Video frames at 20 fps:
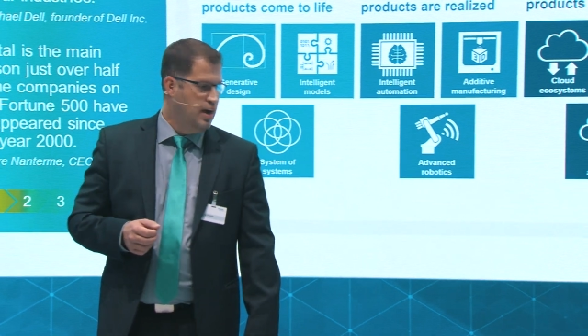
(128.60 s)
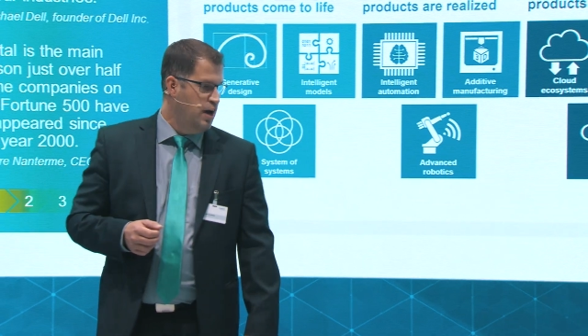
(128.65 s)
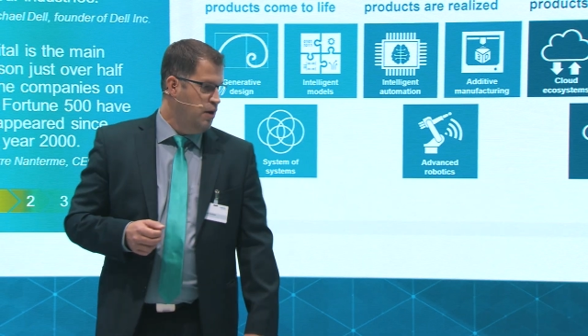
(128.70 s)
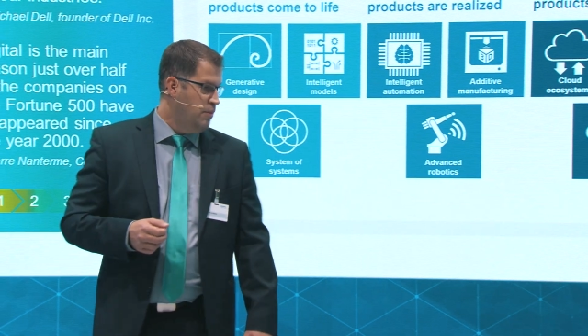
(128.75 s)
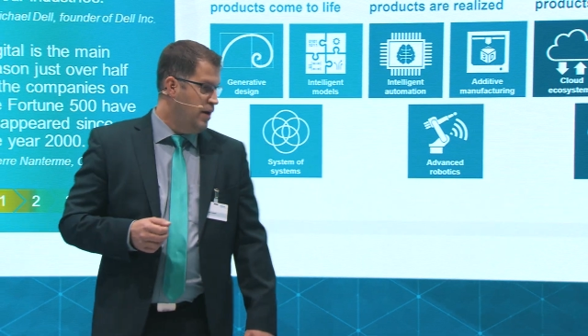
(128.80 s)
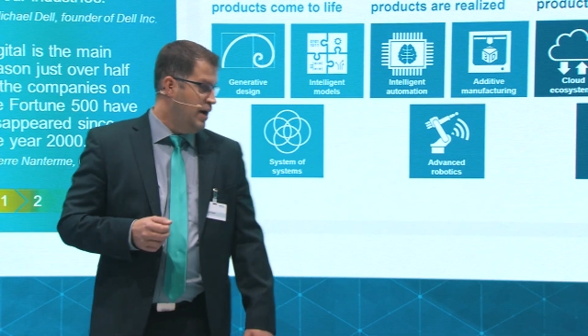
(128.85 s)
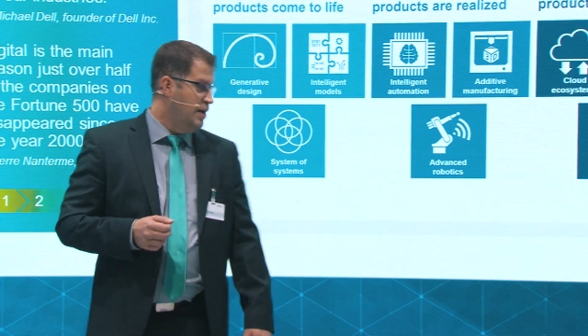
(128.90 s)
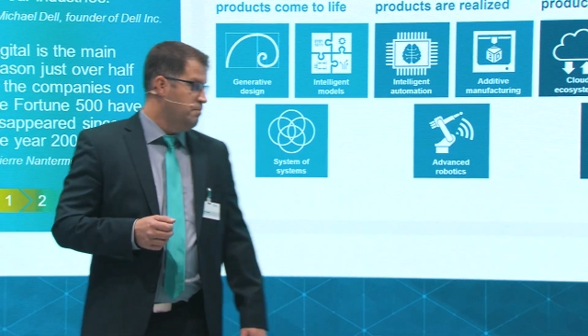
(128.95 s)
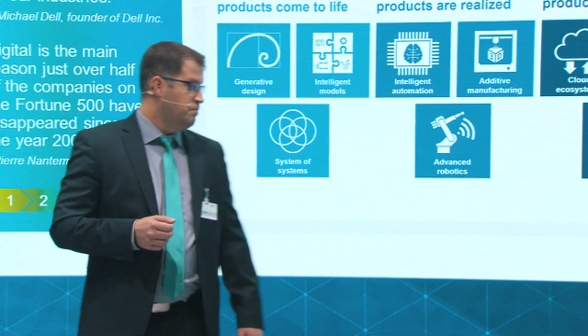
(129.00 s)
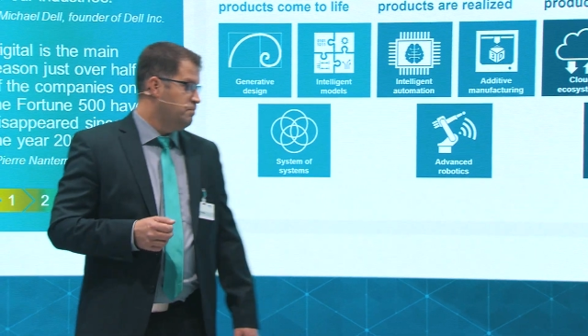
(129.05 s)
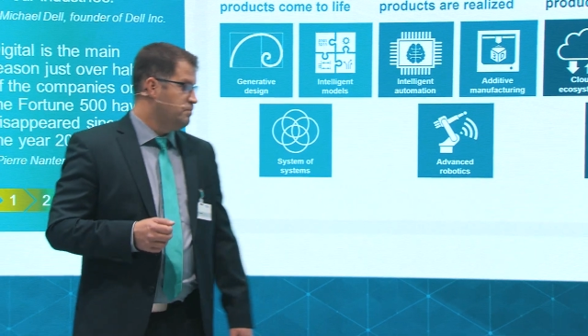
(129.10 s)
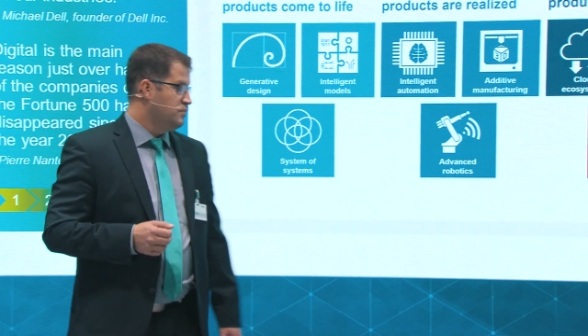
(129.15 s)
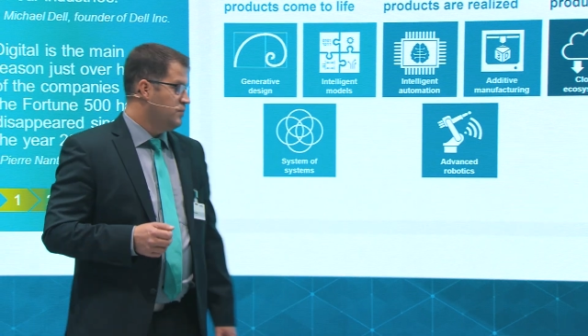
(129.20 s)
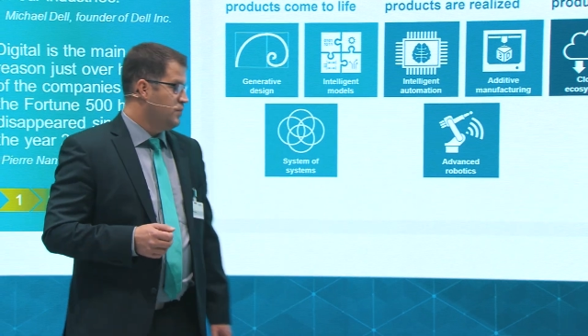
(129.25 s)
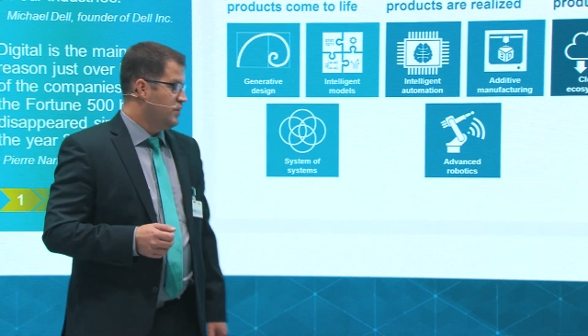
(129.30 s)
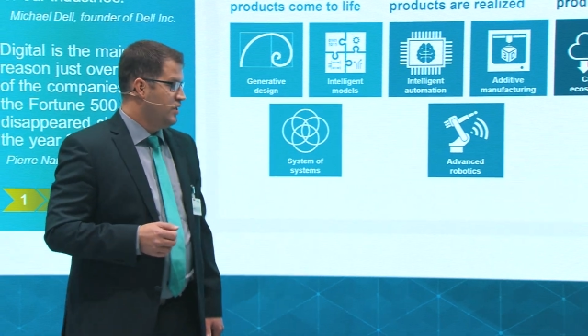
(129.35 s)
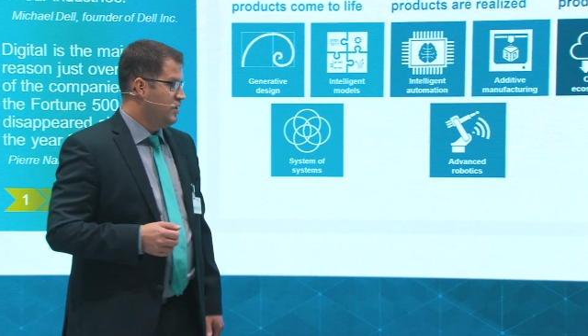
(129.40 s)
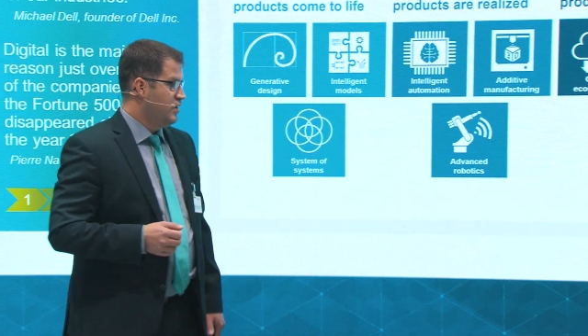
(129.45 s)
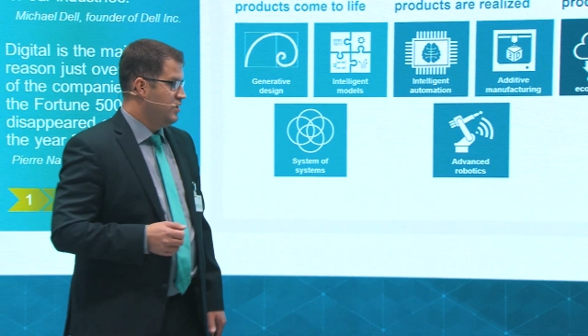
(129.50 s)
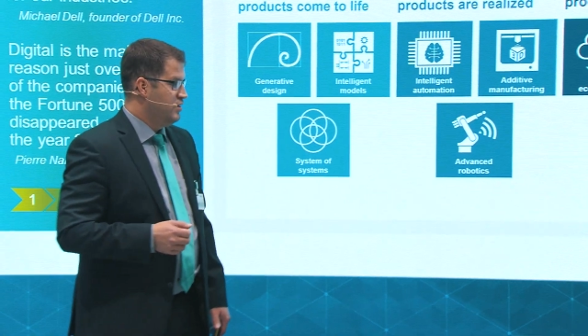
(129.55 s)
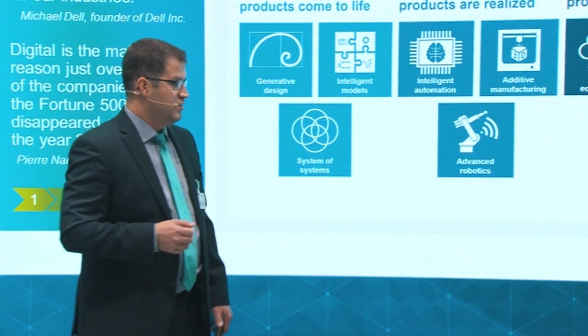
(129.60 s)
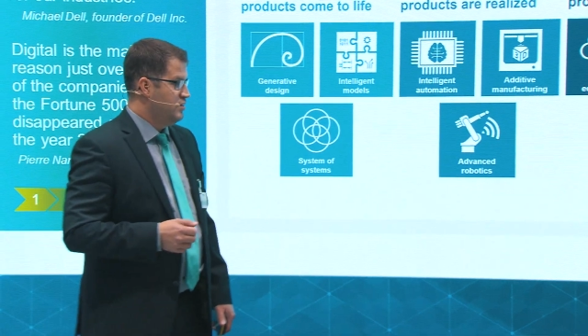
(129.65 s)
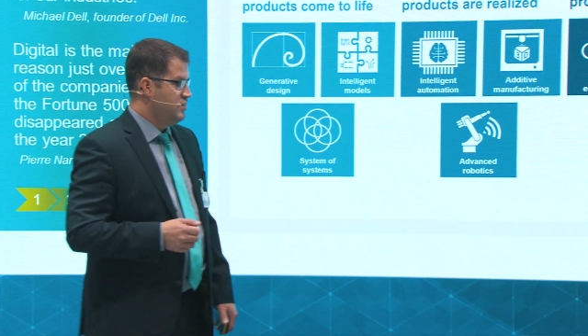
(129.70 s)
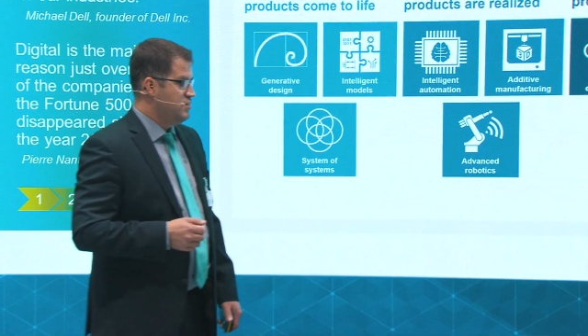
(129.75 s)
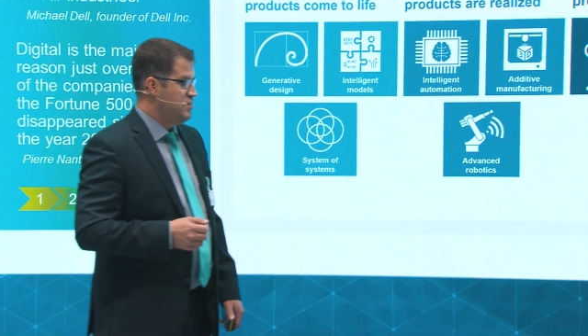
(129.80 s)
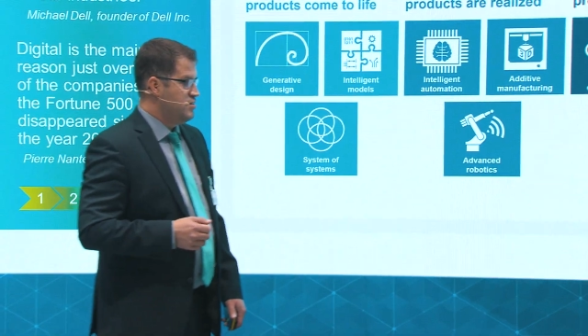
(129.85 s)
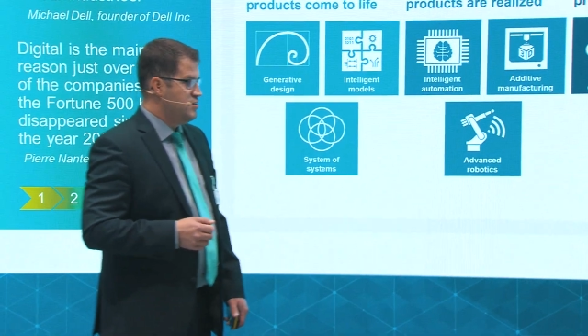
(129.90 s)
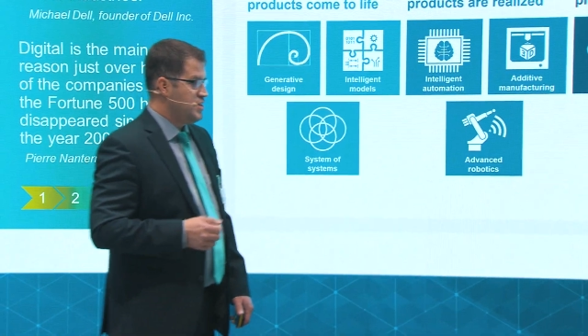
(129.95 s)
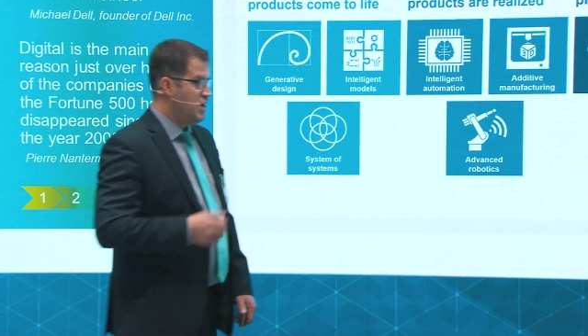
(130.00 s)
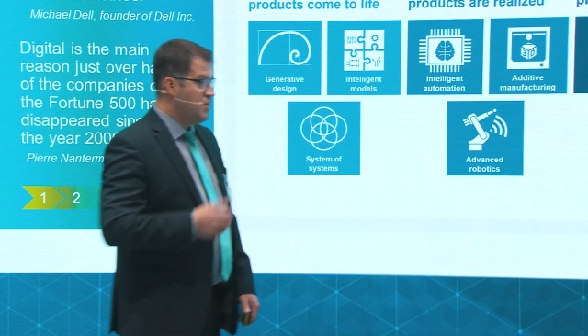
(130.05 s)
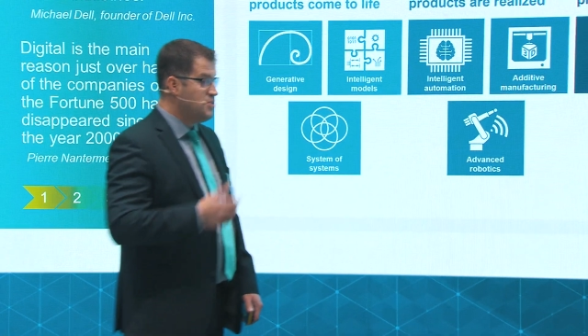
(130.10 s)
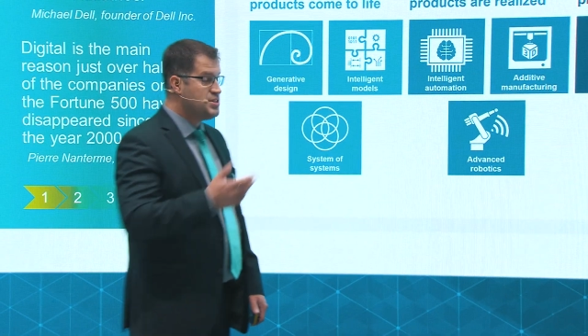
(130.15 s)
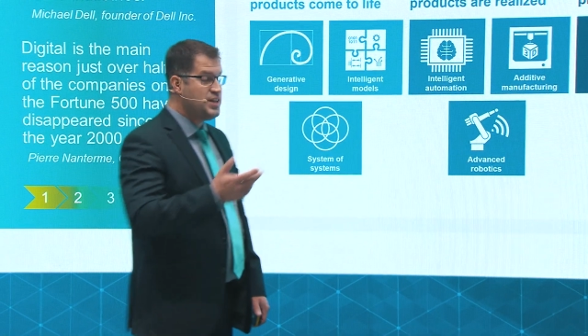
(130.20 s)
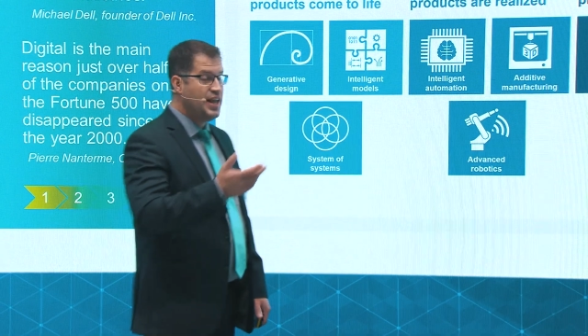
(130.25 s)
But sounds